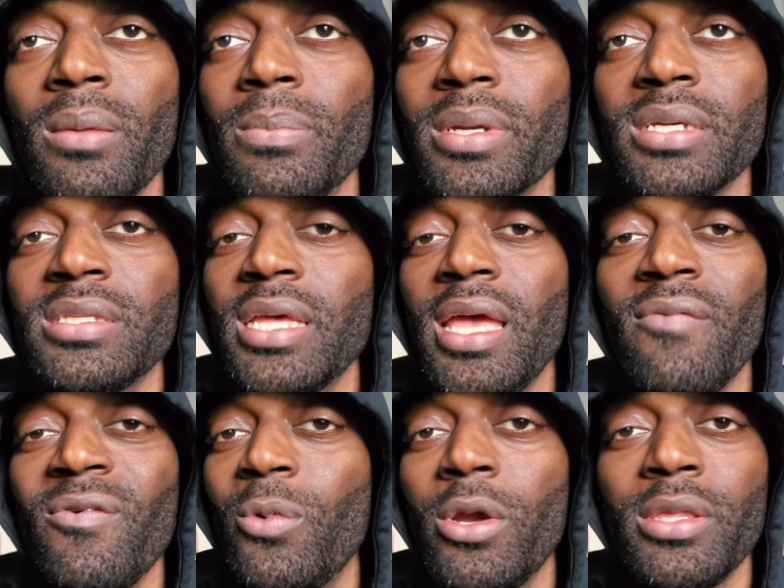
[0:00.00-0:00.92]
Because I
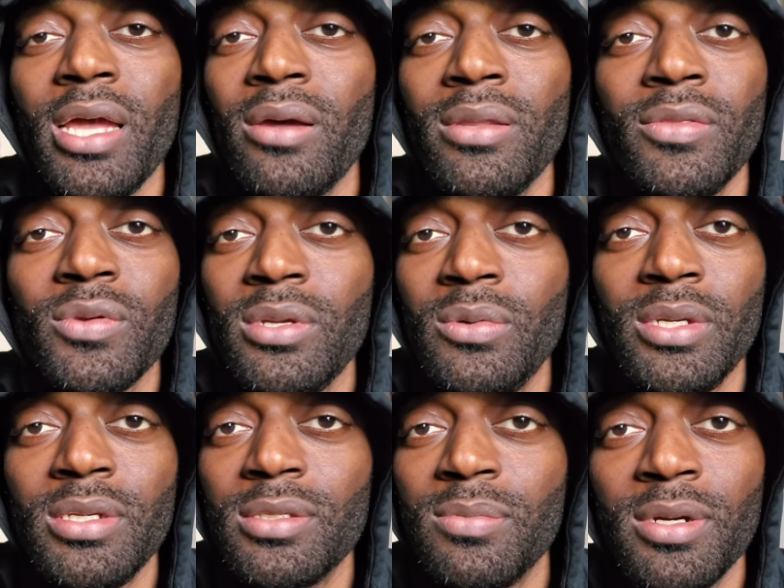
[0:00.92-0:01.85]
haven't worked out in three
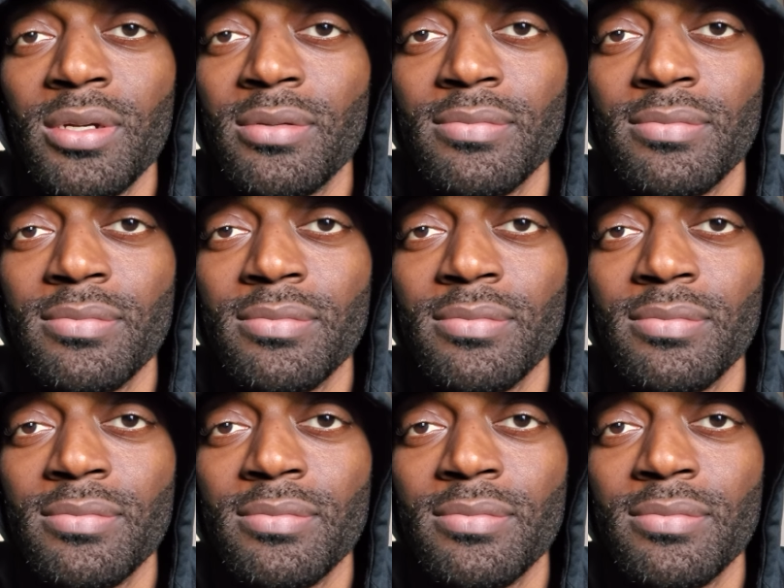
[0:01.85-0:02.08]
weeks, bro.